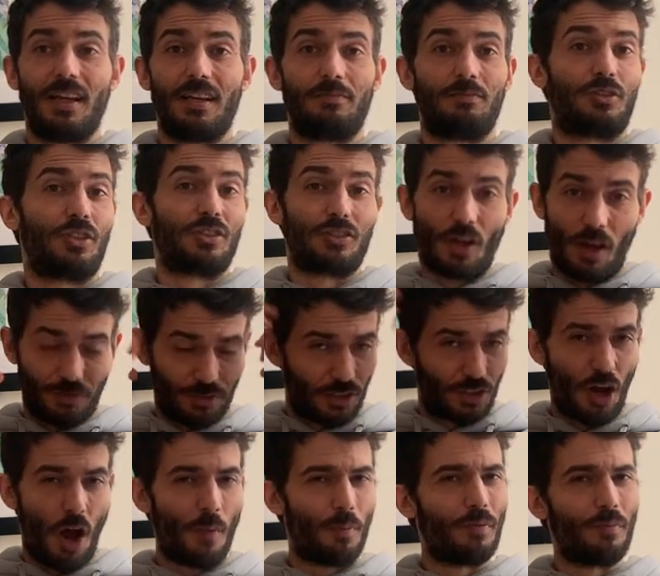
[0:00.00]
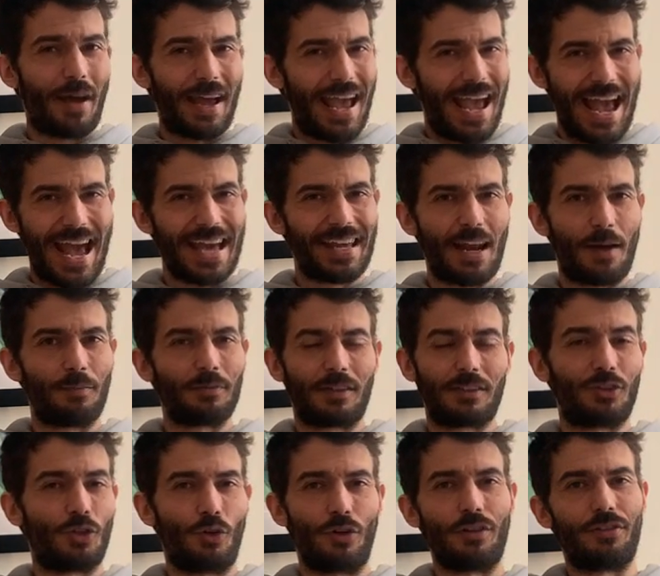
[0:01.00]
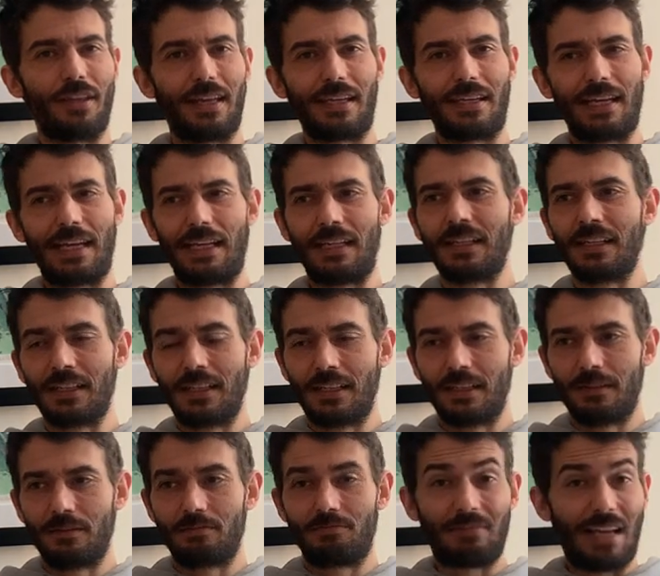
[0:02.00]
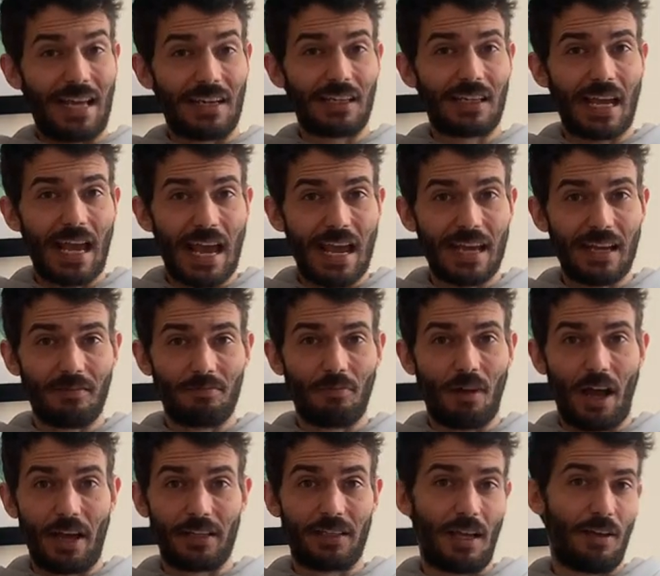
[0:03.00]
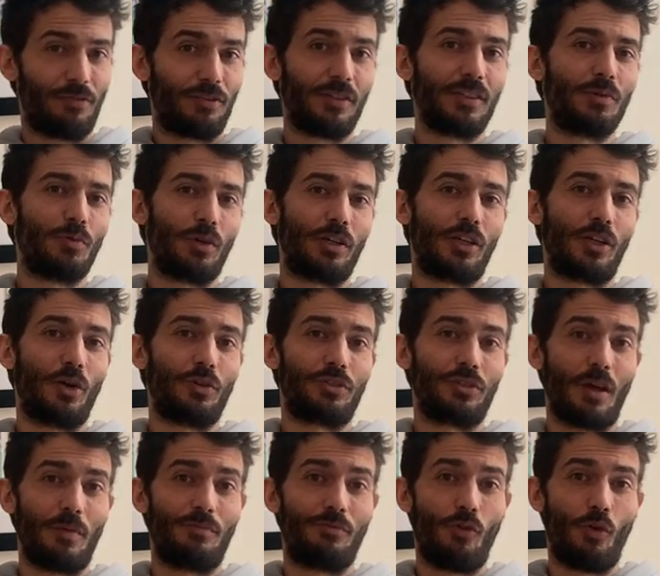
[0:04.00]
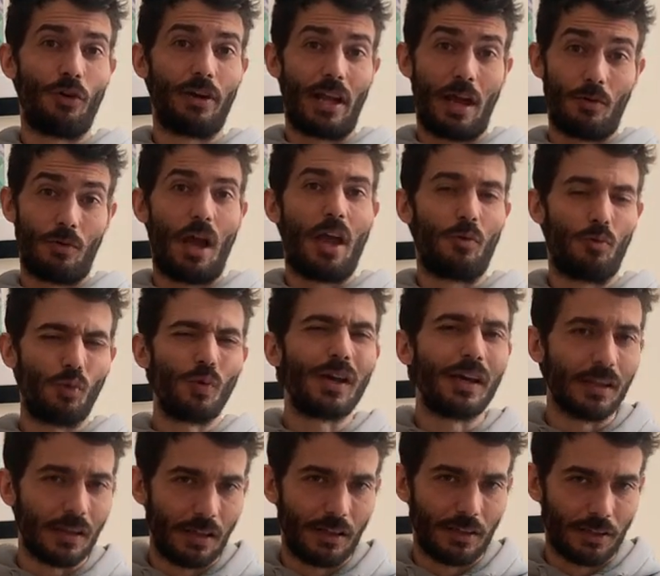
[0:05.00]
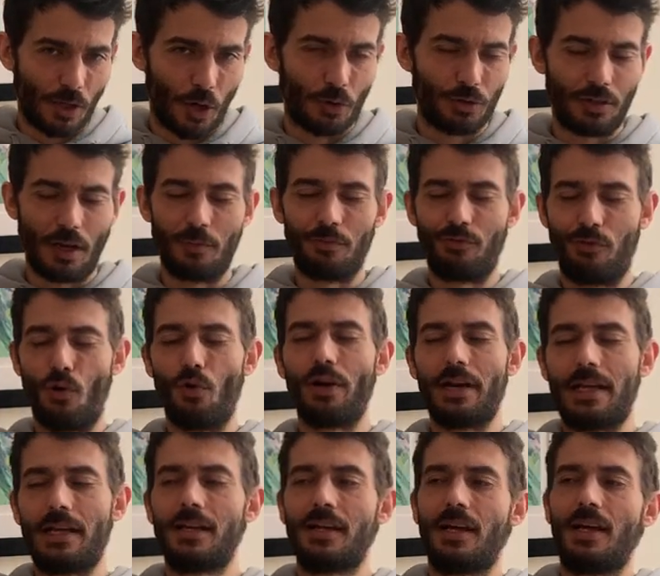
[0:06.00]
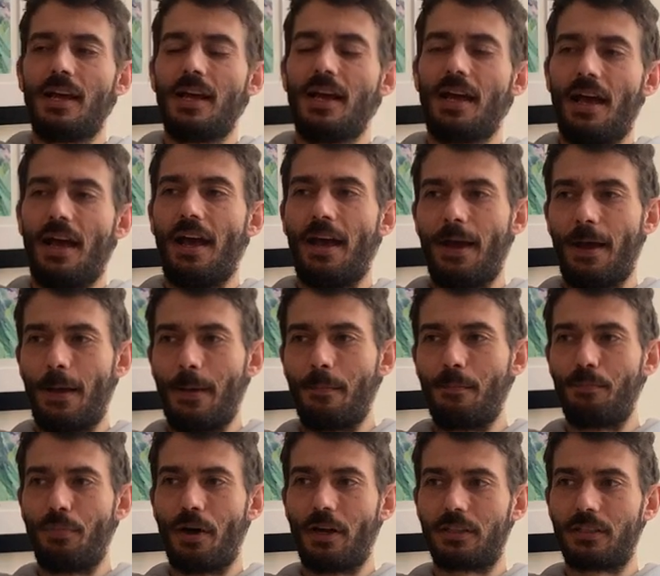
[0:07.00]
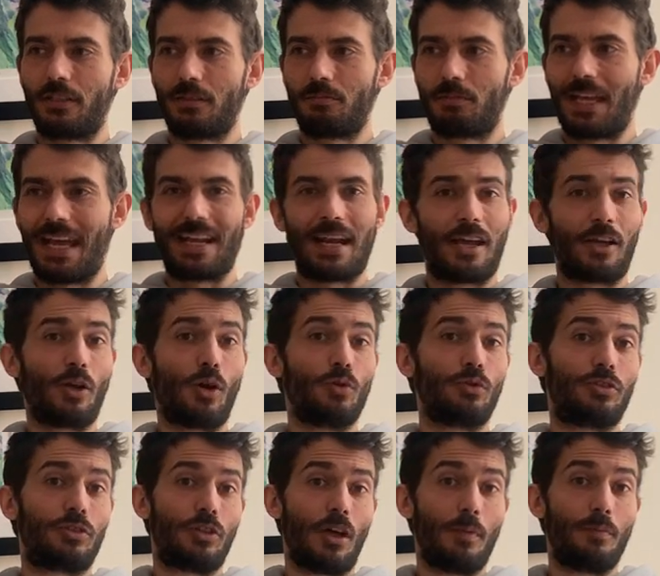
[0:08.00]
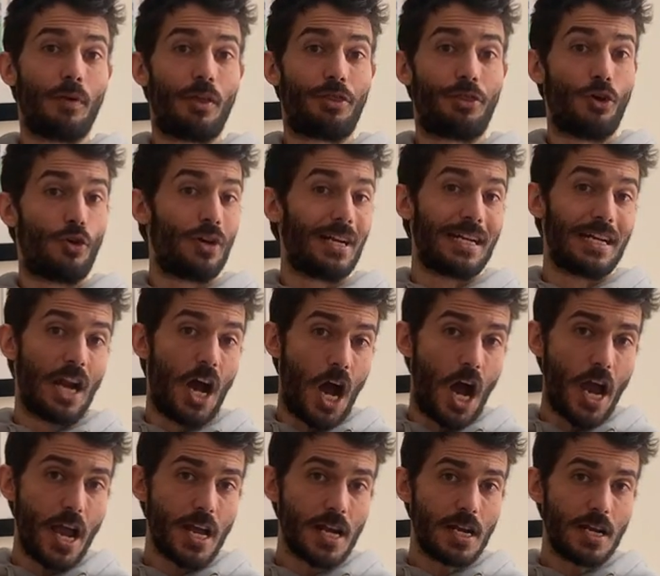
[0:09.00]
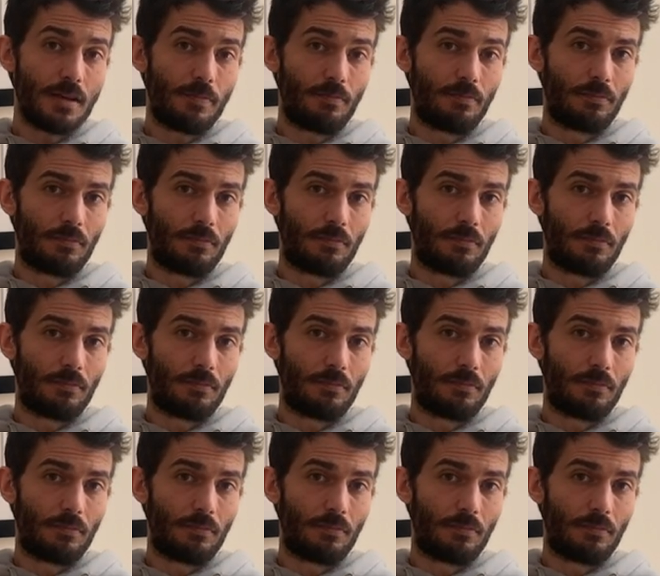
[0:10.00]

just off the top of my head, I'm sort of thinking 10K. I definitely want to go sub 40. I, I will go sub 40. Uh, but can I go sub 39?